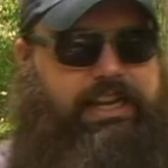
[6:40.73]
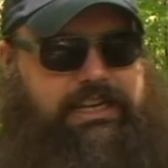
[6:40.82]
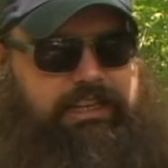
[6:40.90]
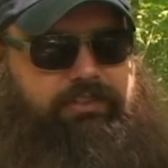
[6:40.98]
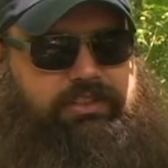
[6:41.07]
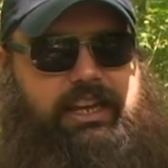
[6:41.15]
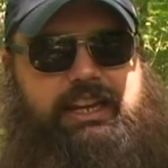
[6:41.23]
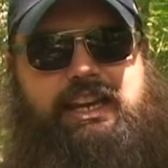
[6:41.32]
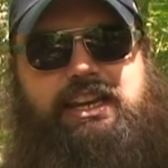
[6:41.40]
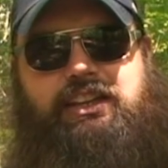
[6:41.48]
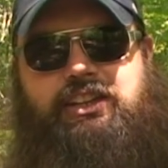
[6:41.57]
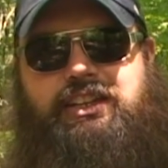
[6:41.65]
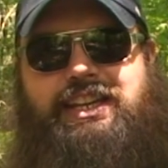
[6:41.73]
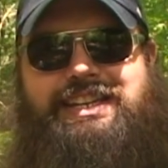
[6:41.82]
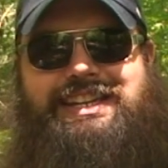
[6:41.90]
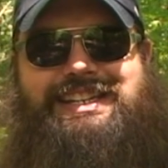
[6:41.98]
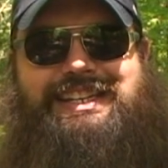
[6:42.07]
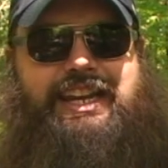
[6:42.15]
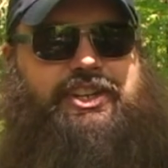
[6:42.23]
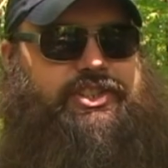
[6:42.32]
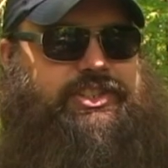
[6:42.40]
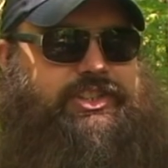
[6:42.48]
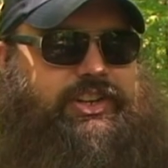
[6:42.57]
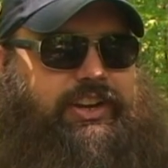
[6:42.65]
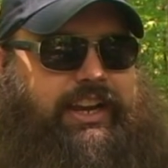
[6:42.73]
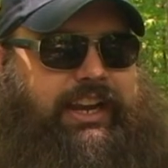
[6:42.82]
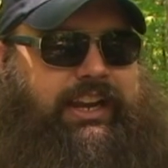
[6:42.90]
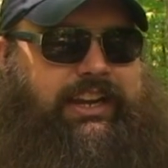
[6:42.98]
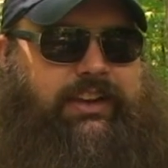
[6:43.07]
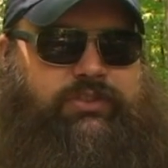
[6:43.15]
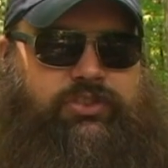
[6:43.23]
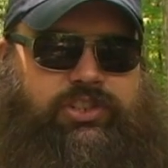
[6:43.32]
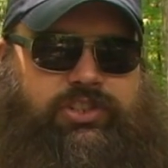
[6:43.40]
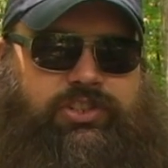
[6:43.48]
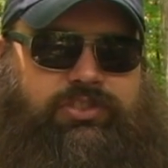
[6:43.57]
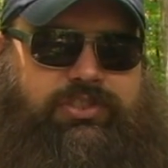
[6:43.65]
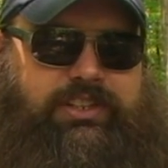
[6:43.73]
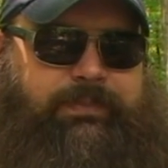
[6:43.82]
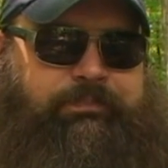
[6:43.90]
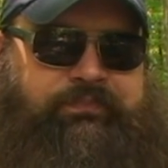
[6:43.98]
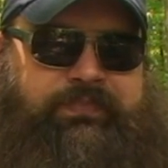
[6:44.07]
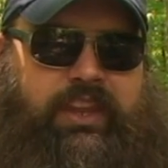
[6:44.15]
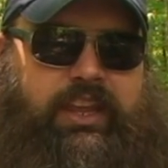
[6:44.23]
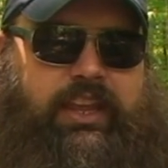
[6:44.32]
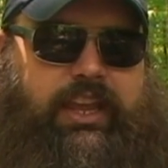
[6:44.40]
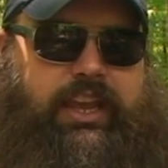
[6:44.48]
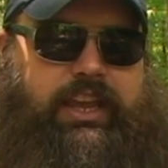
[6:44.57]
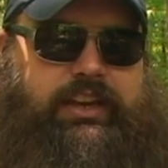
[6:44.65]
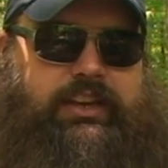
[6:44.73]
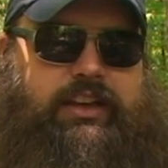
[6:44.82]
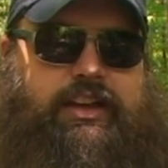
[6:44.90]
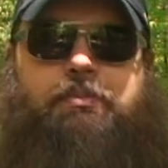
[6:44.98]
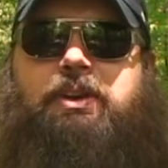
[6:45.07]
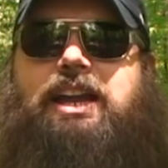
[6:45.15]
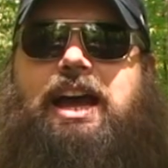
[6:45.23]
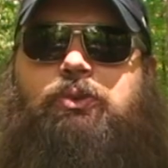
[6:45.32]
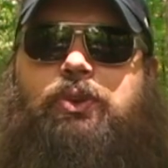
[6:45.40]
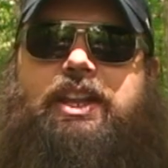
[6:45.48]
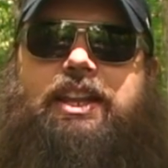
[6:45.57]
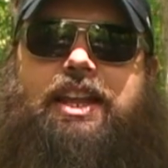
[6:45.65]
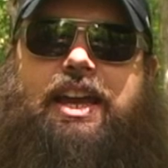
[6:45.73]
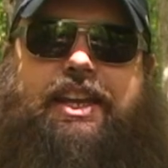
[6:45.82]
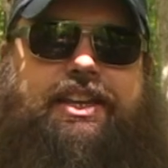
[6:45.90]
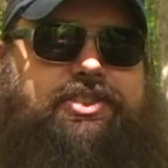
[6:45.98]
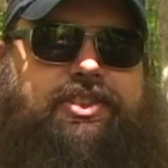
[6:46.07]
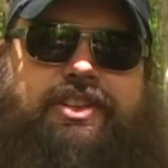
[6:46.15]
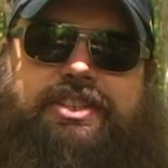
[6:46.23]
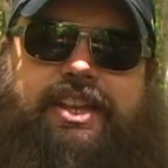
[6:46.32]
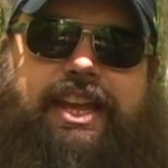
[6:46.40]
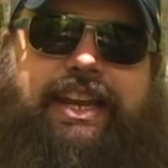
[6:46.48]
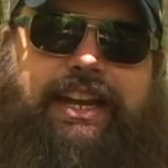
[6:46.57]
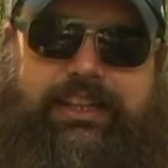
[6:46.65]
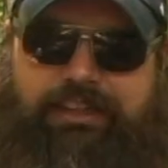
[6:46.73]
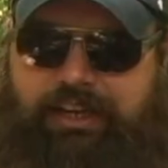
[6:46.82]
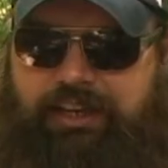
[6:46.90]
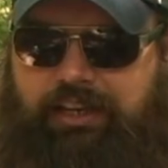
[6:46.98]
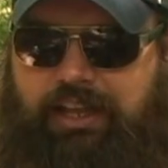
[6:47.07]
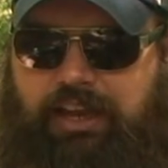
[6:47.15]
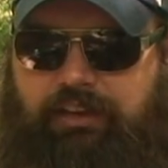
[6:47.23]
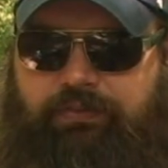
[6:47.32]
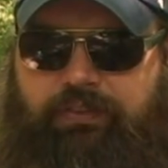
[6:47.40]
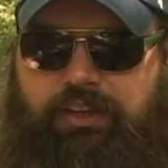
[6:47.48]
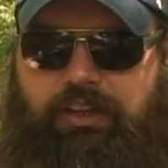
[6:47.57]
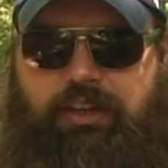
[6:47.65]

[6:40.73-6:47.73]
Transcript: It leaves like little indentations in her hand after she shoots it. And but I really like it. So it's like anything in life.